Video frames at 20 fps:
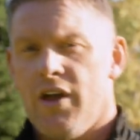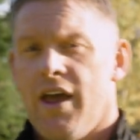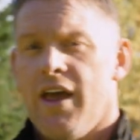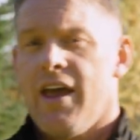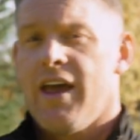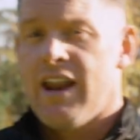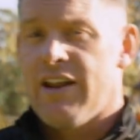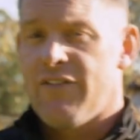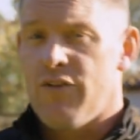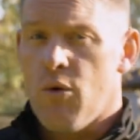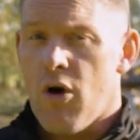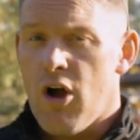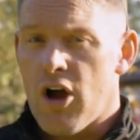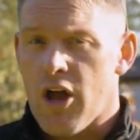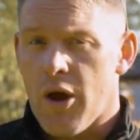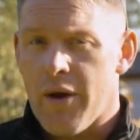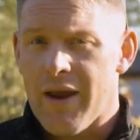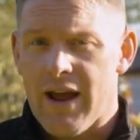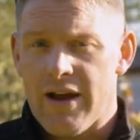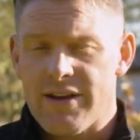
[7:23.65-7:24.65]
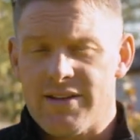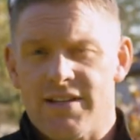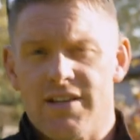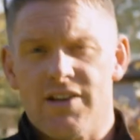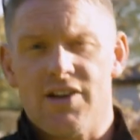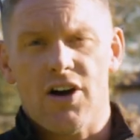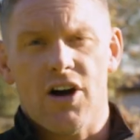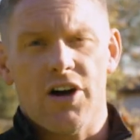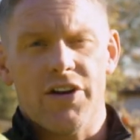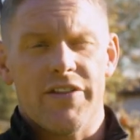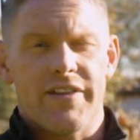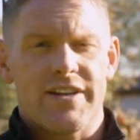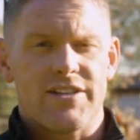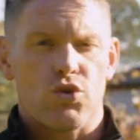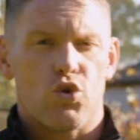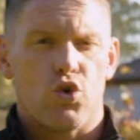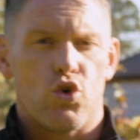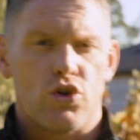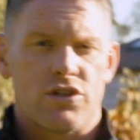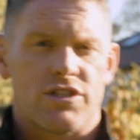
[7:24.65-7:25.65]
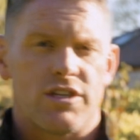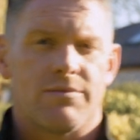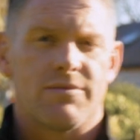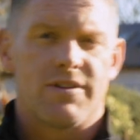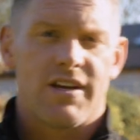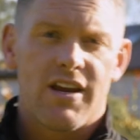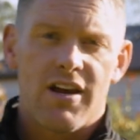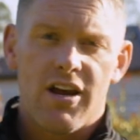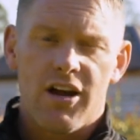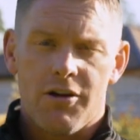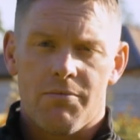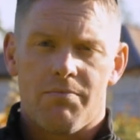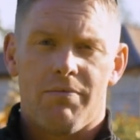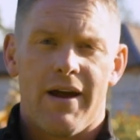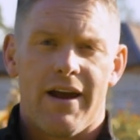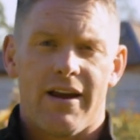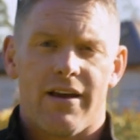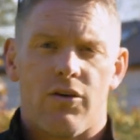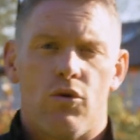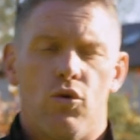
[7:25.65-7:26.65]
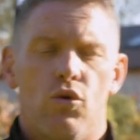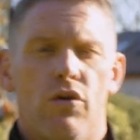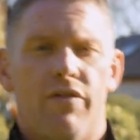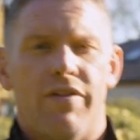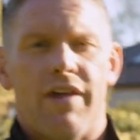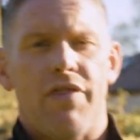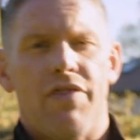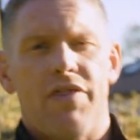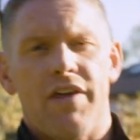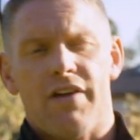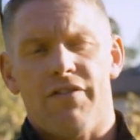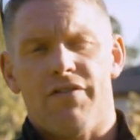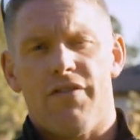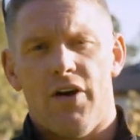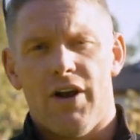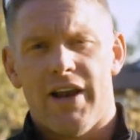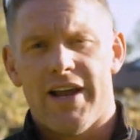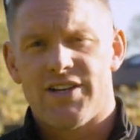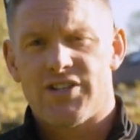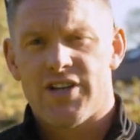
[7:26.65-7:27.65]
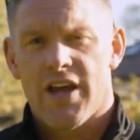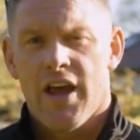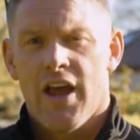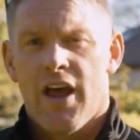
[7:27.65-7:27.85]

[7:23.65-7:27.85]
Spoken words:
And if you are going out into the garden this autumn to cut back all of that thicker foliage,